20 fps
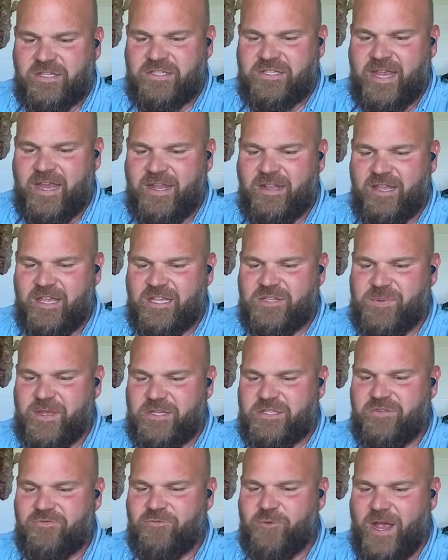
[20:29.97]
an insanely
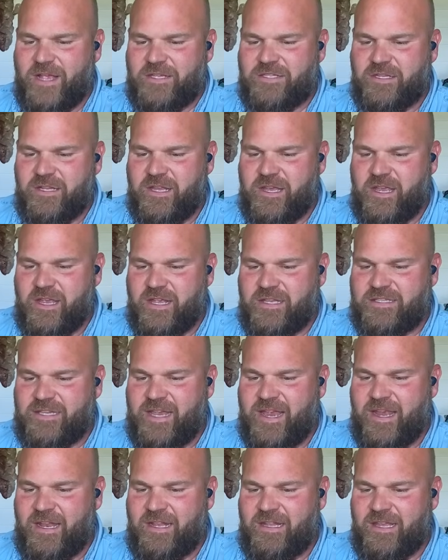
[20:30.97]
expensive wrestling,
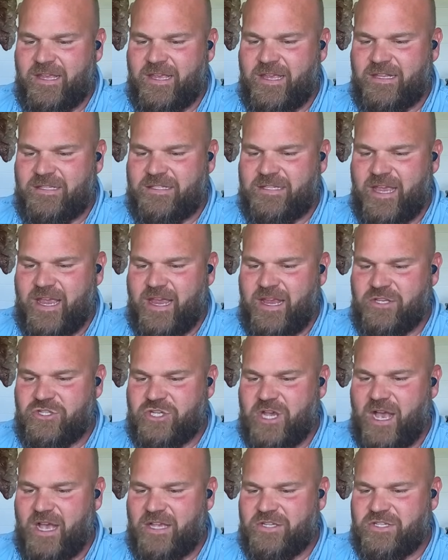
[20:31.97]
insanely
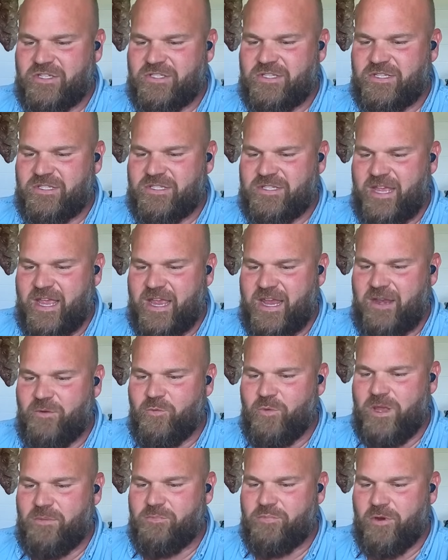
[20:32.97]
insane. Josh is
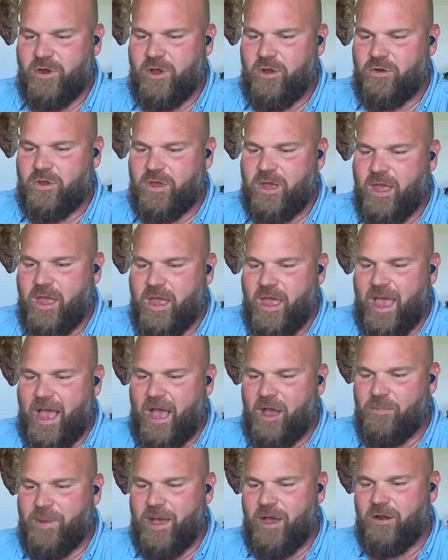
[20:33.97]
insane. We broke.
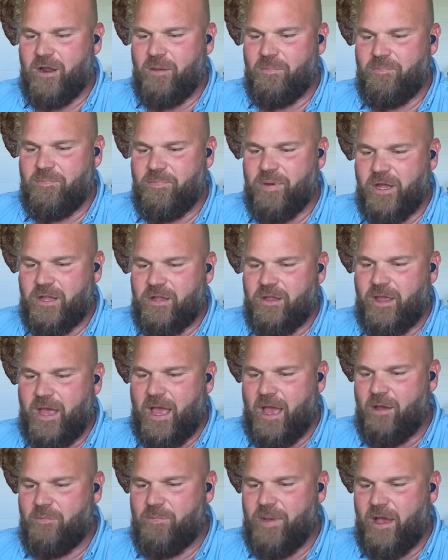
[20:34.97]
How about
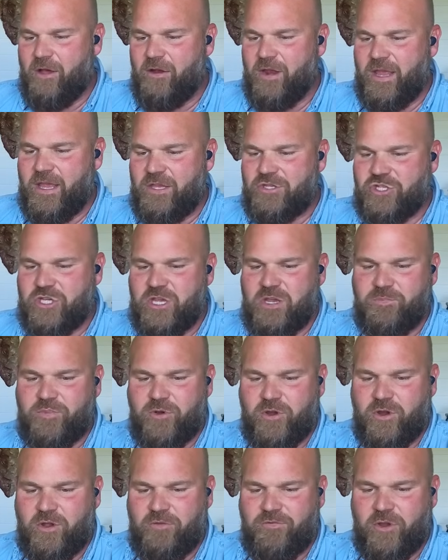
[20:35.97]
a
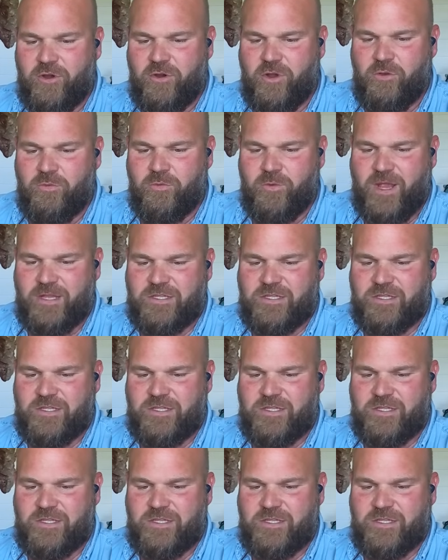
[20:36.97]
cheaper of your own